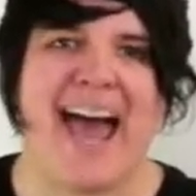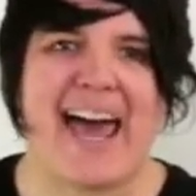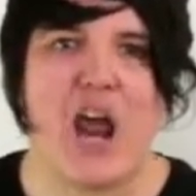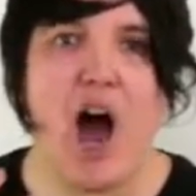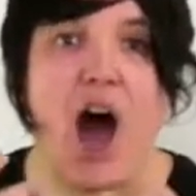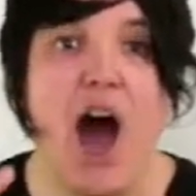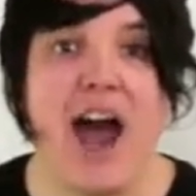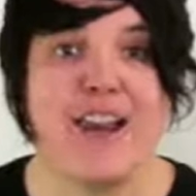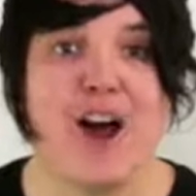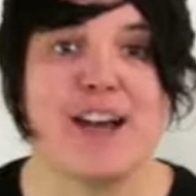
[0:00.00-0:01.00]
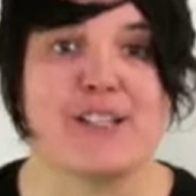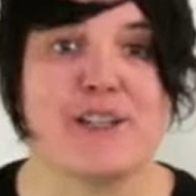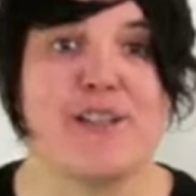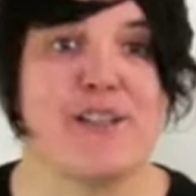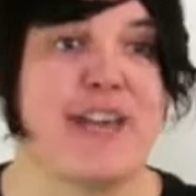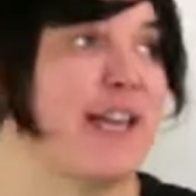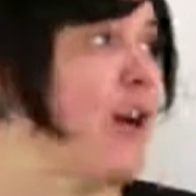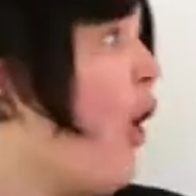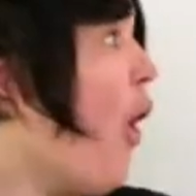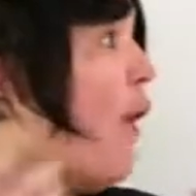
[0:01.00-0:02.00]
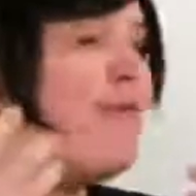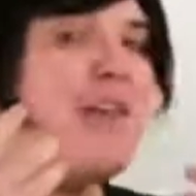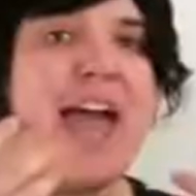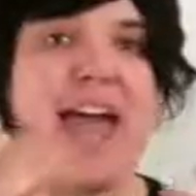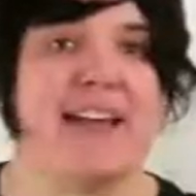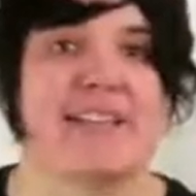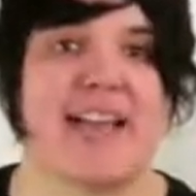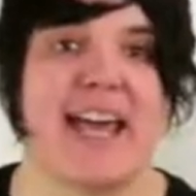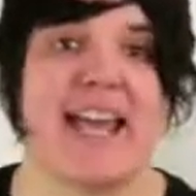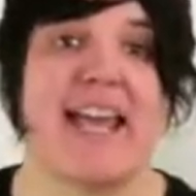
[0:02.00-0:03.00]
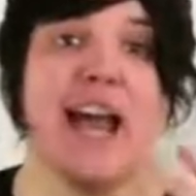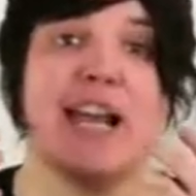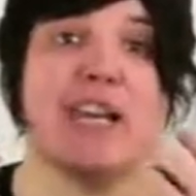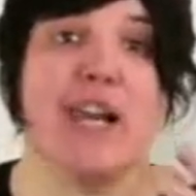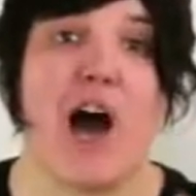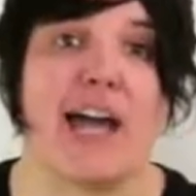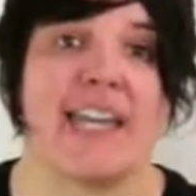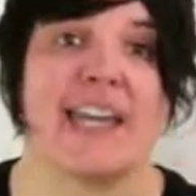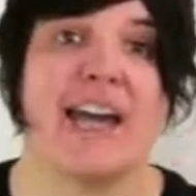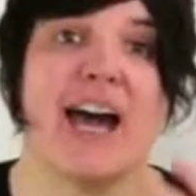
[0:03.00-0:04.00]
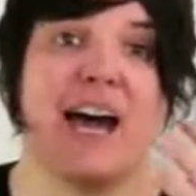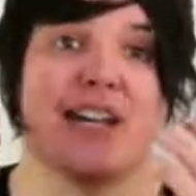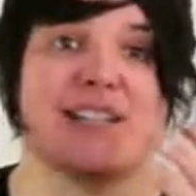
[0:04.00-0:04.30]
And I like to think of the essay like a